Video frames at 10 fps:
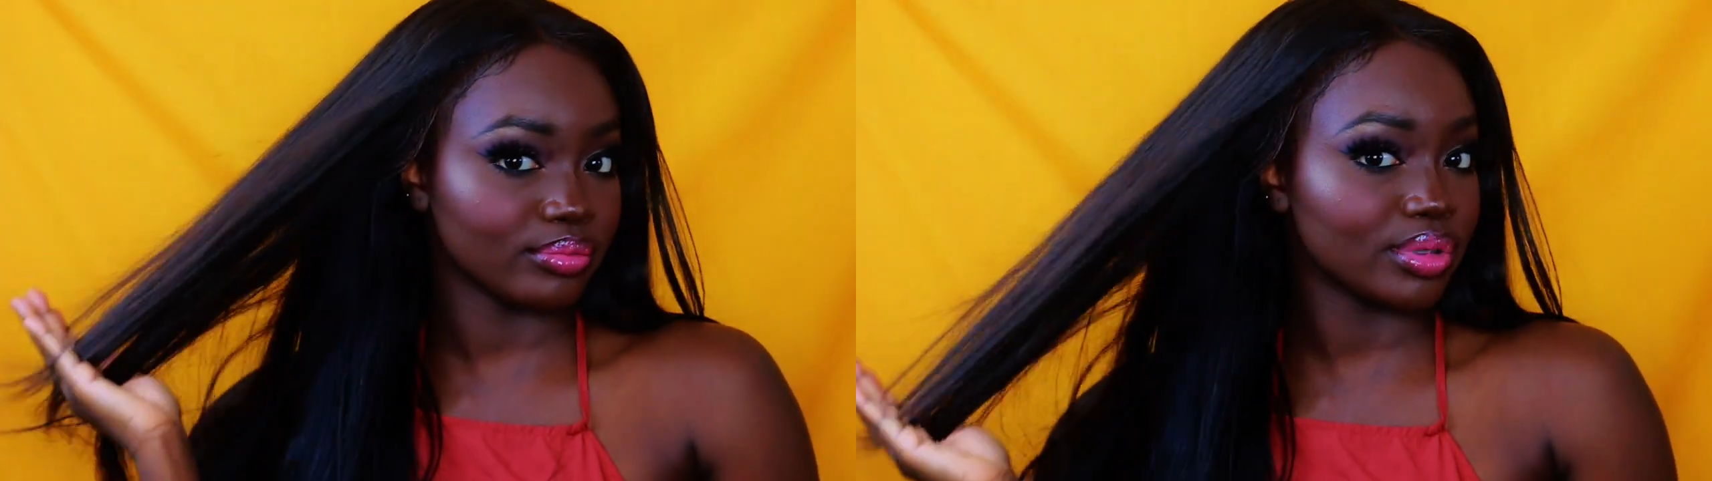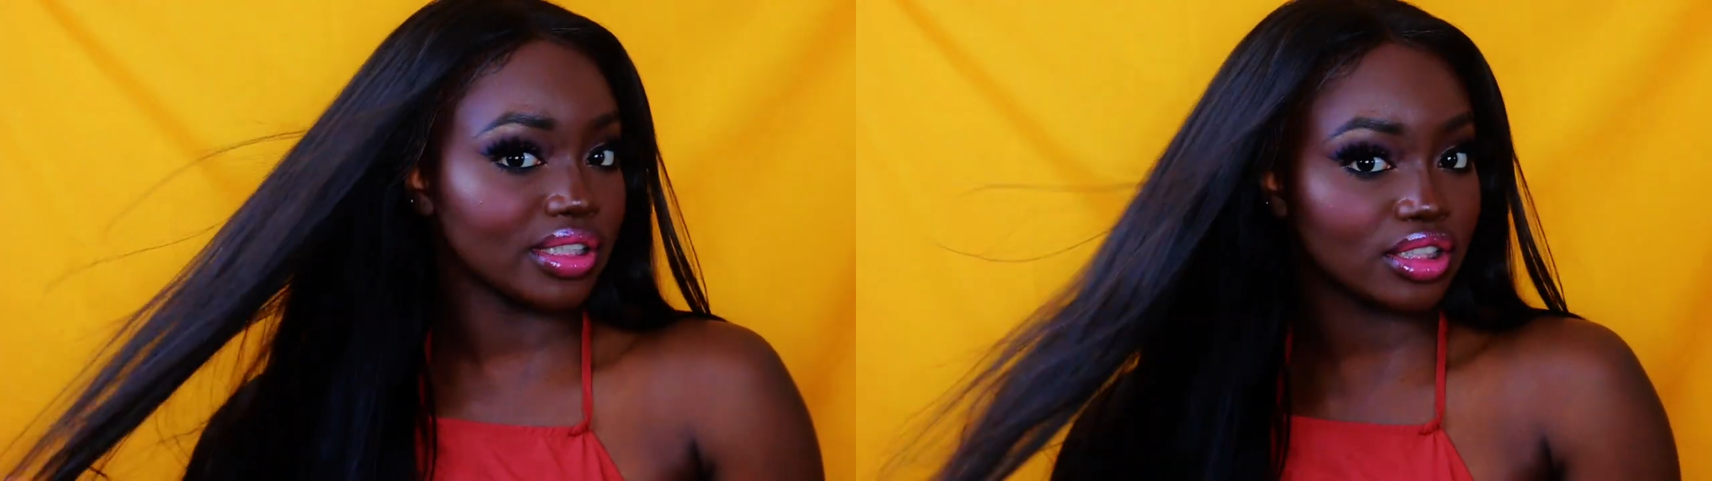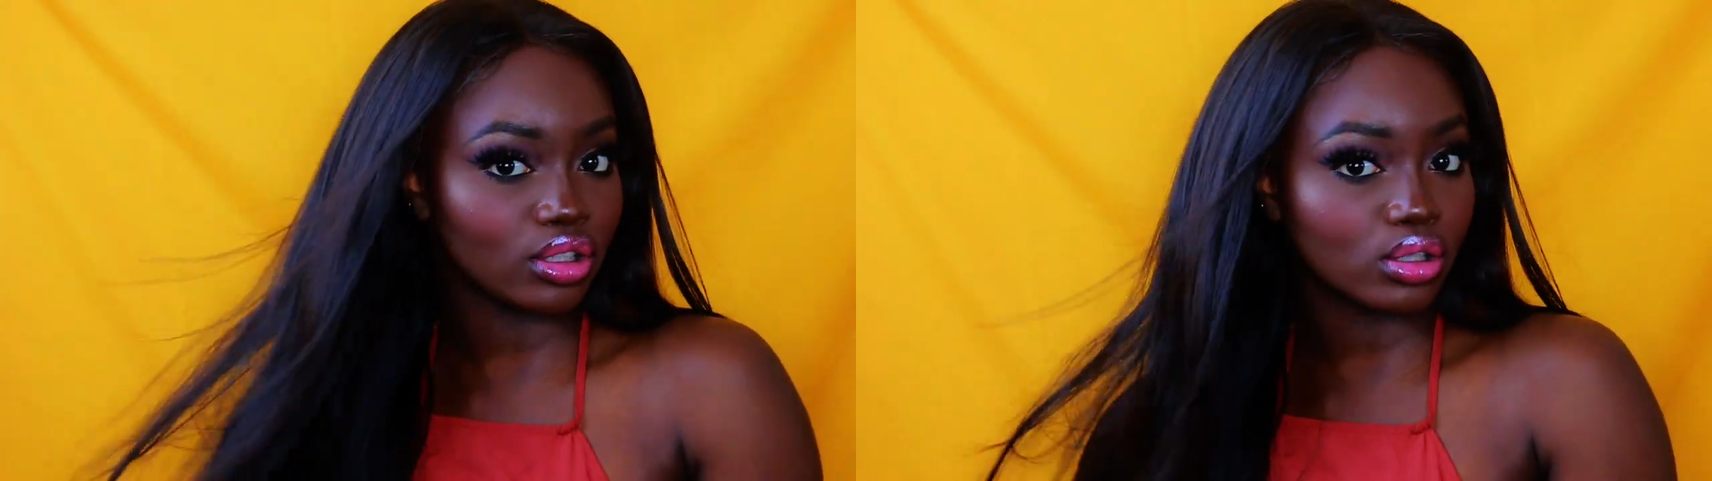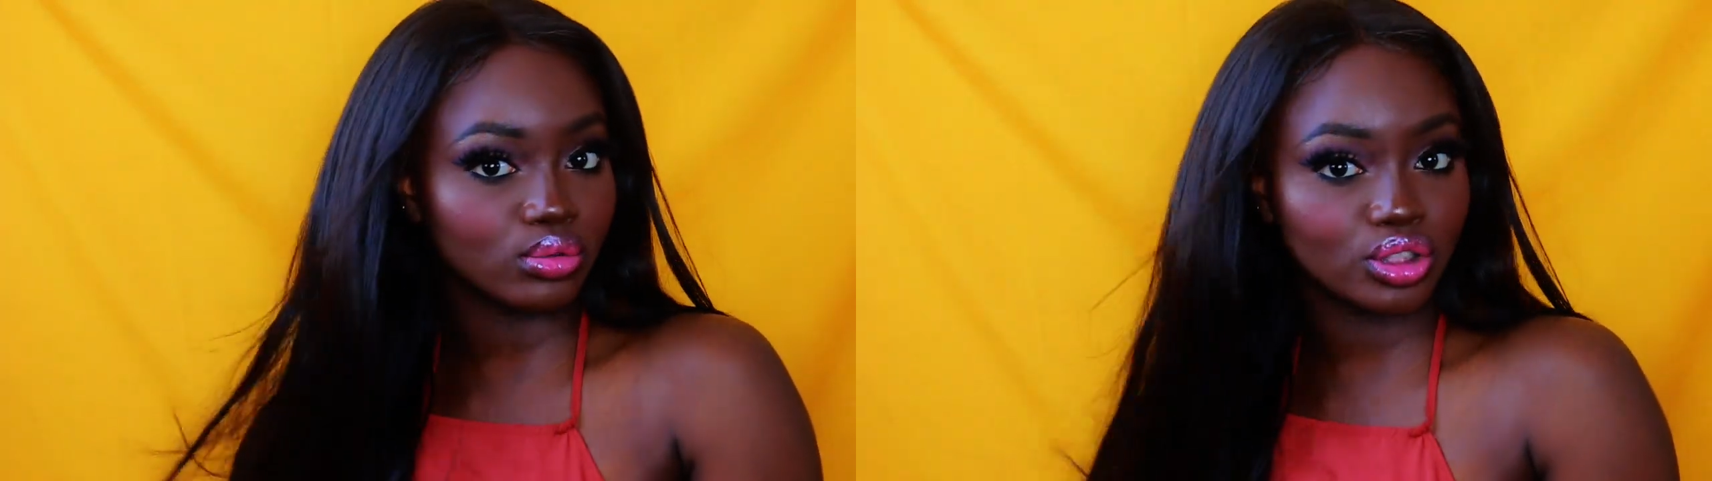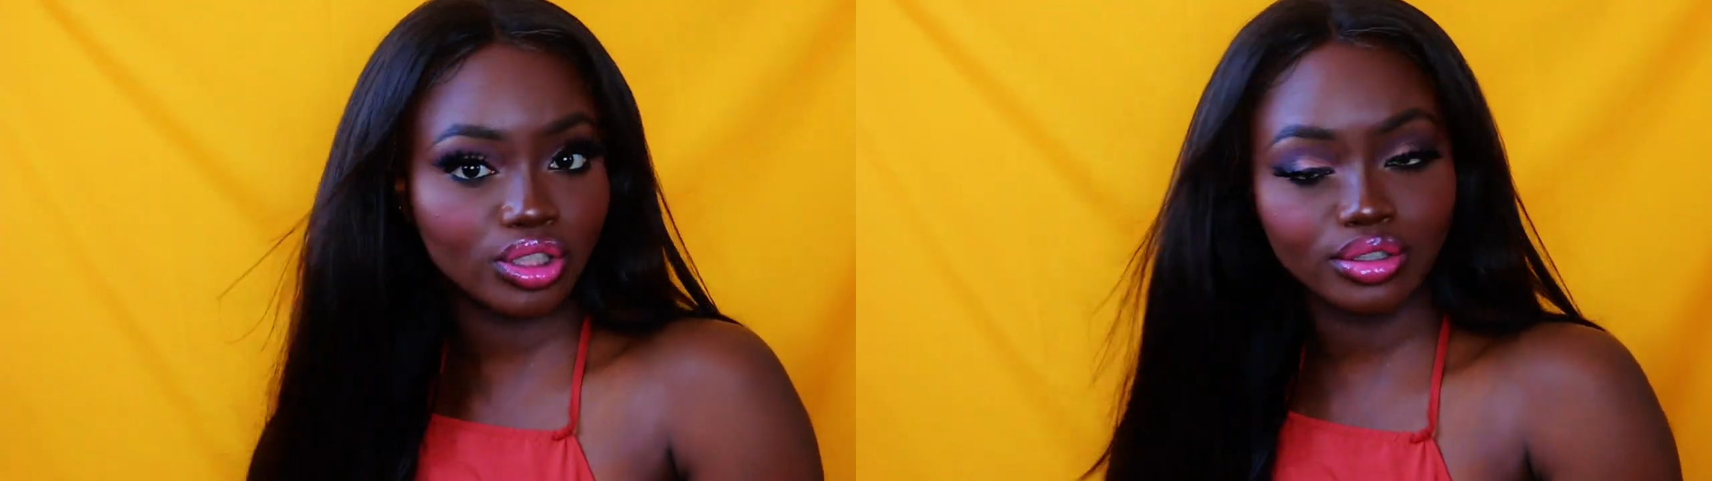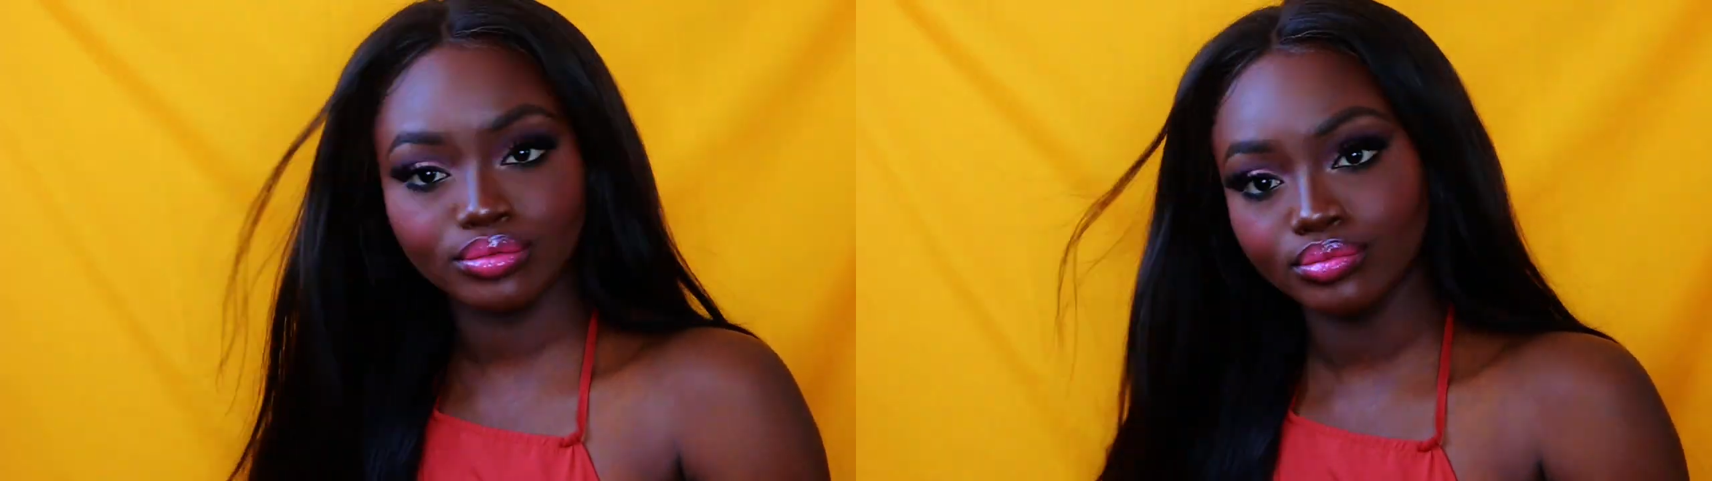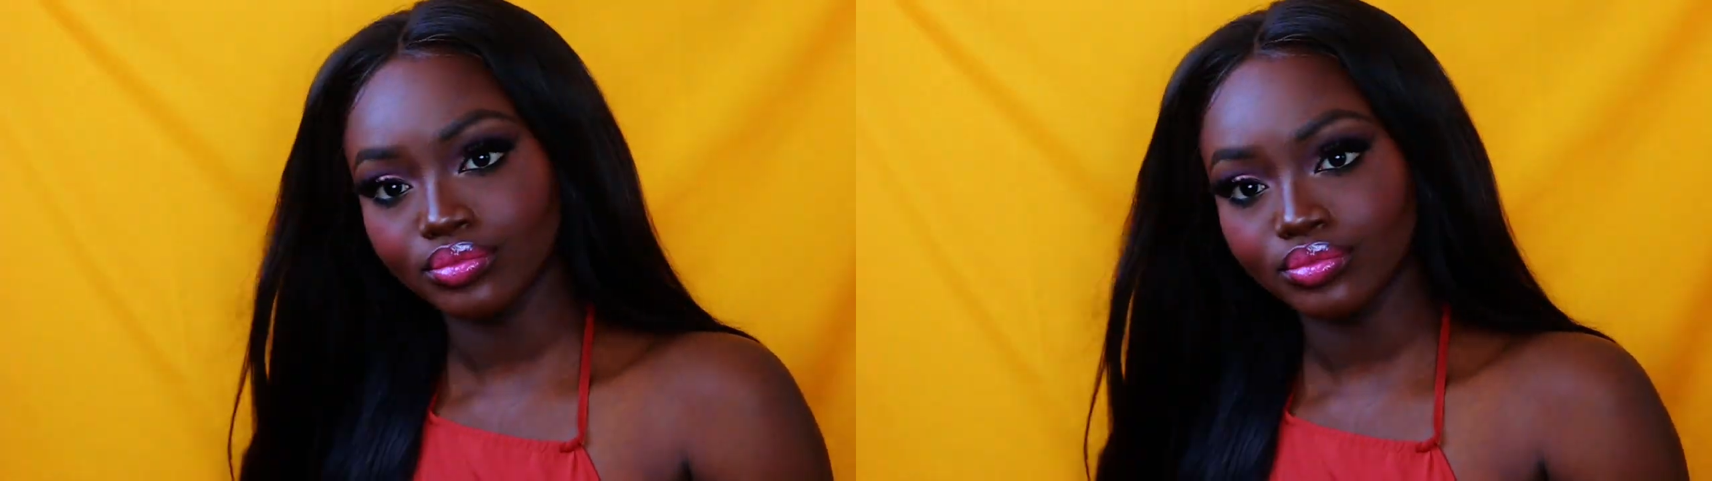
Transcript: plus the closure.